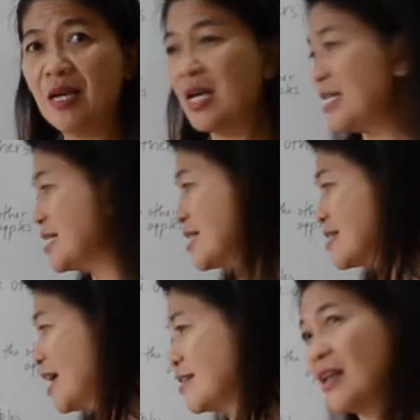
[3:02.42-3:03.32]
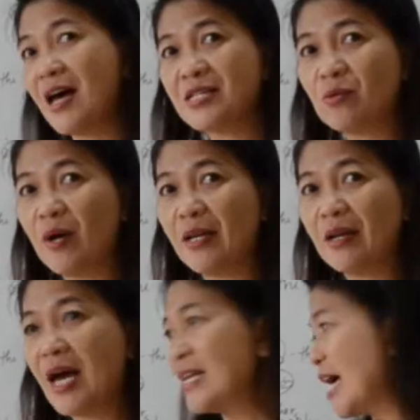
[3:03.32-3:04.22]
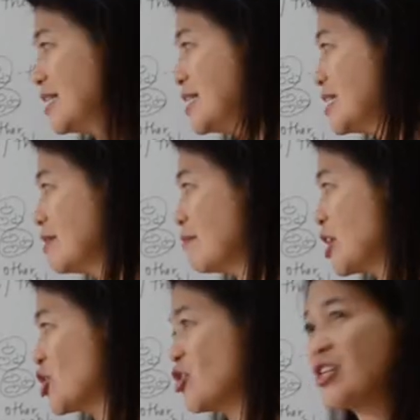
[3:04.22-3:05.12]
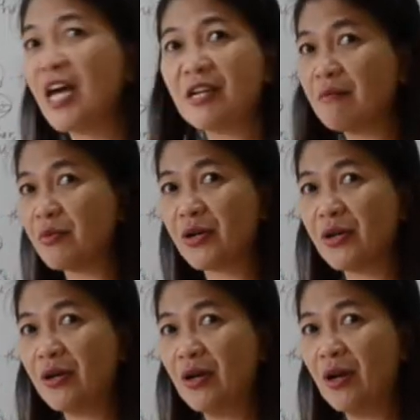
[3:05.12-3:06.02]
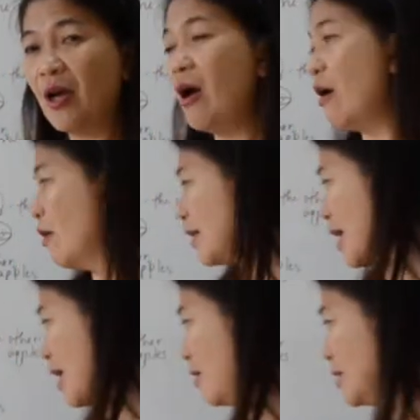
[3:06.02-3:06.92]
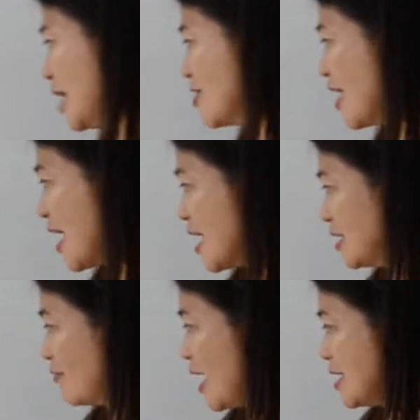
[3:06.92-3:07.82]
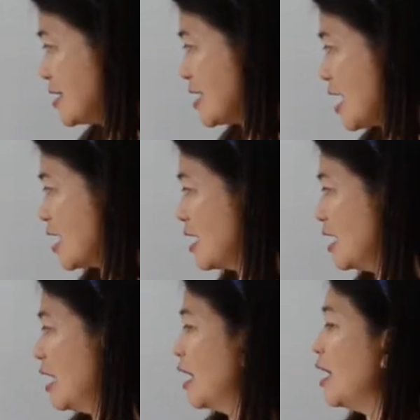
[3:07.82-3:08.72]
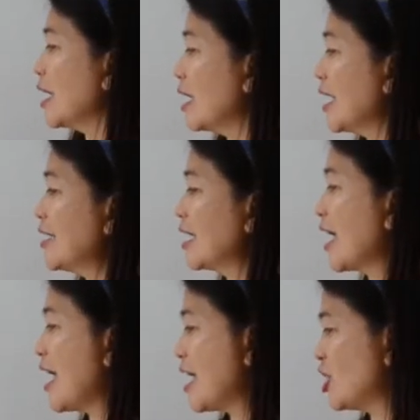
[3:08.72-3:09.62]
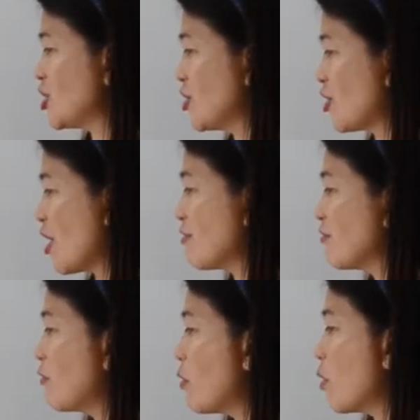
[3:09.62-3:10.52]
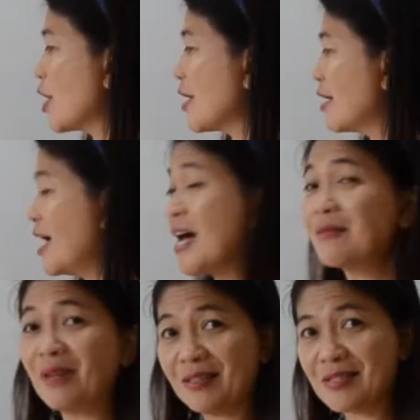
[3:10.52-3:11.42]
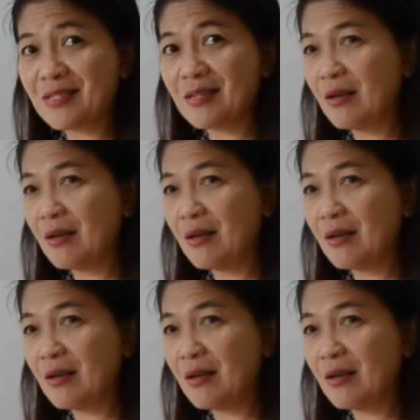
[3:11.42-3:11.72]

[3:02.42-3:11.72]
This is not the last one, and I didn't mention a number. Okay, on the other hand, if I say, in a cage, there are 4 animals.